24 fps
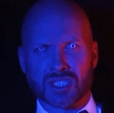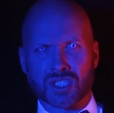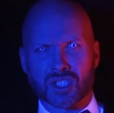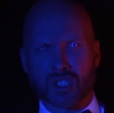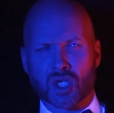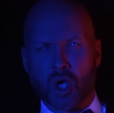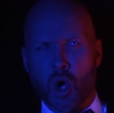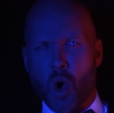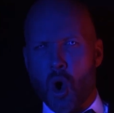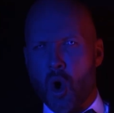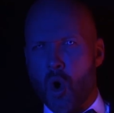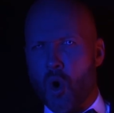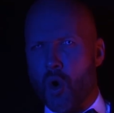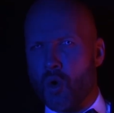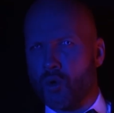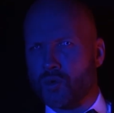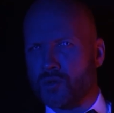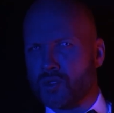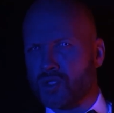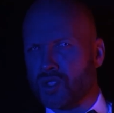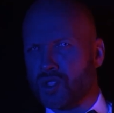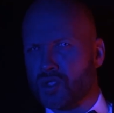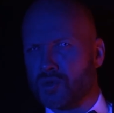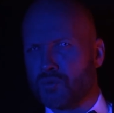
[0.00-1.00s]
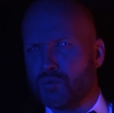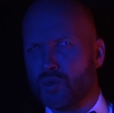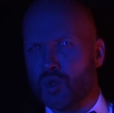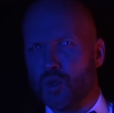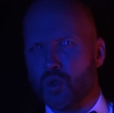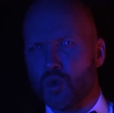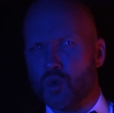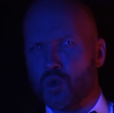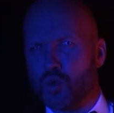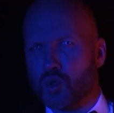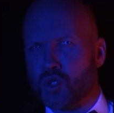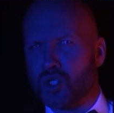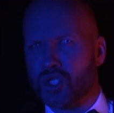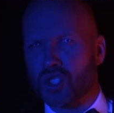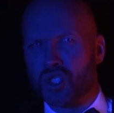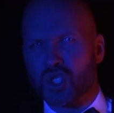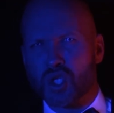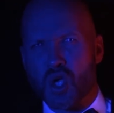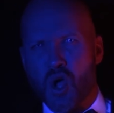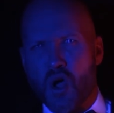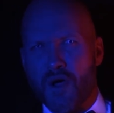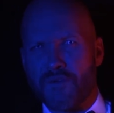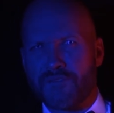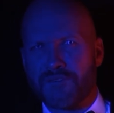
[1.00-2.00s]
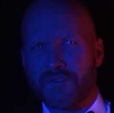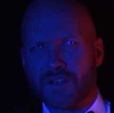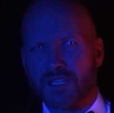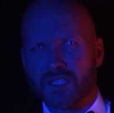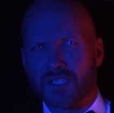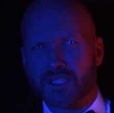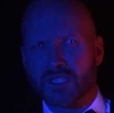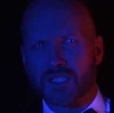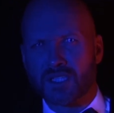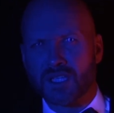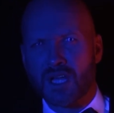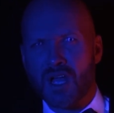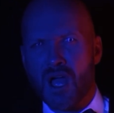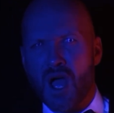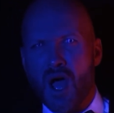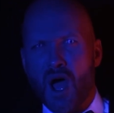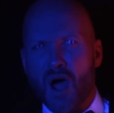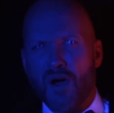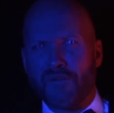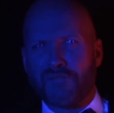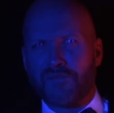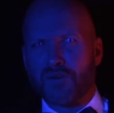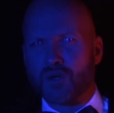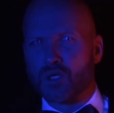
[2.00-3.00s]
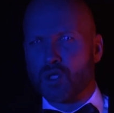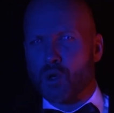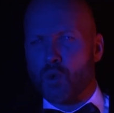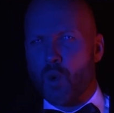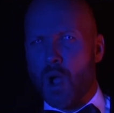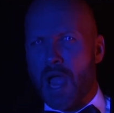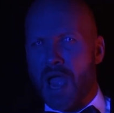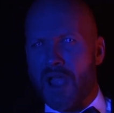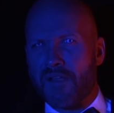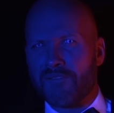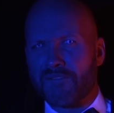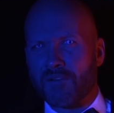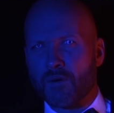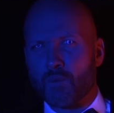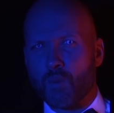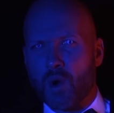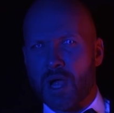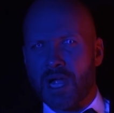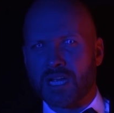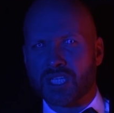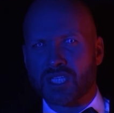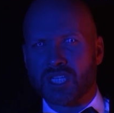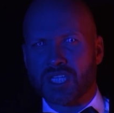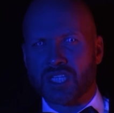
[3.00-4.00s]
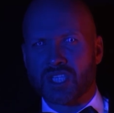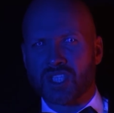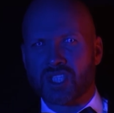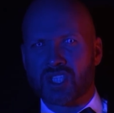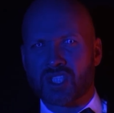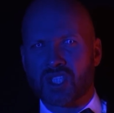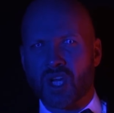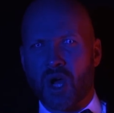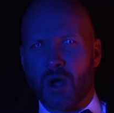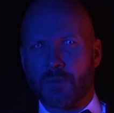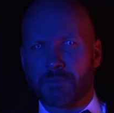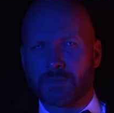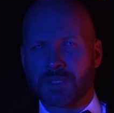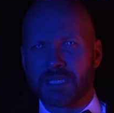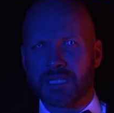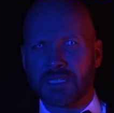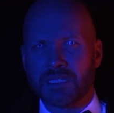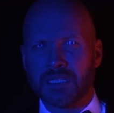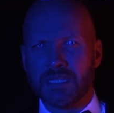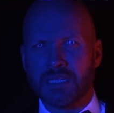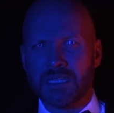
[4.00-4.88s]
its cold, smooth surface, a foot away from where she stopped.